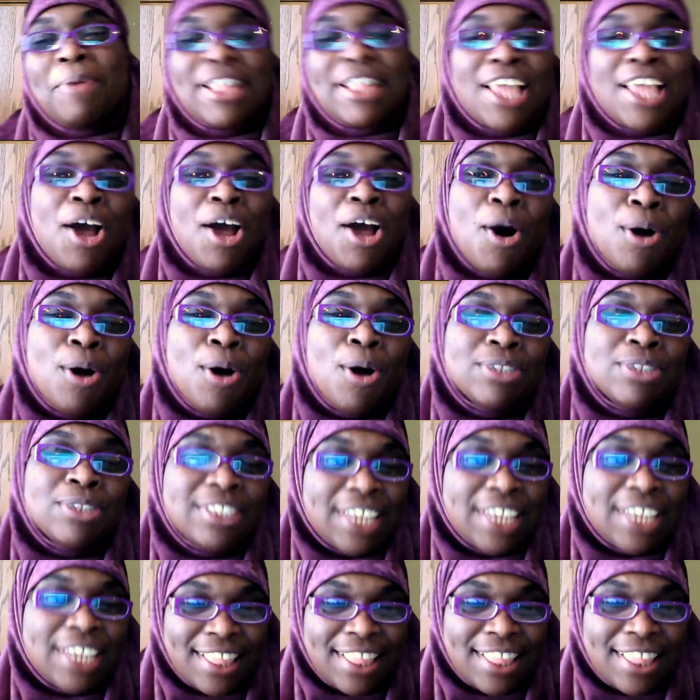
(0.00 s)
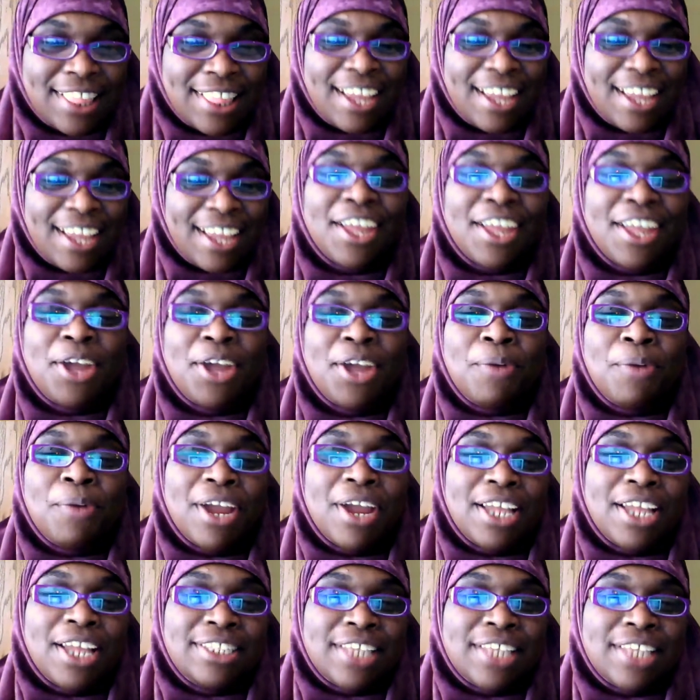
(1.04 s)
that whole sick thing
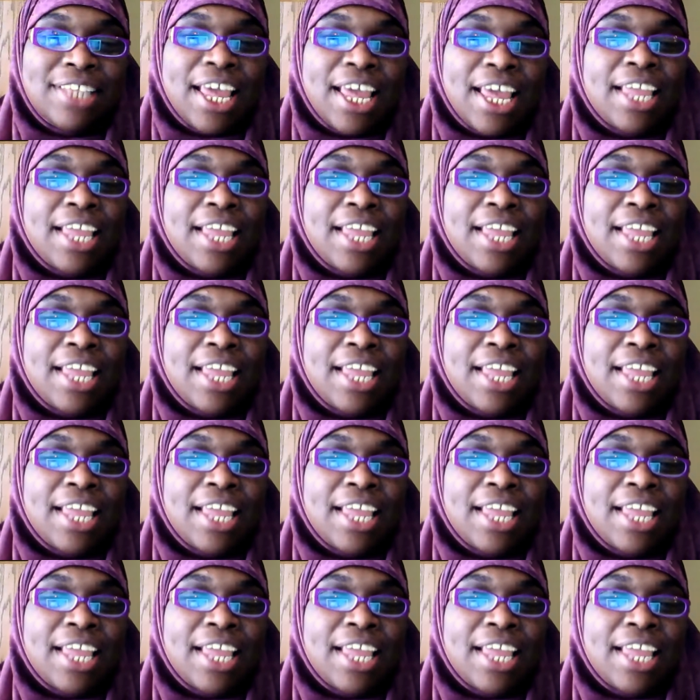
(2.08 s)
where it's like,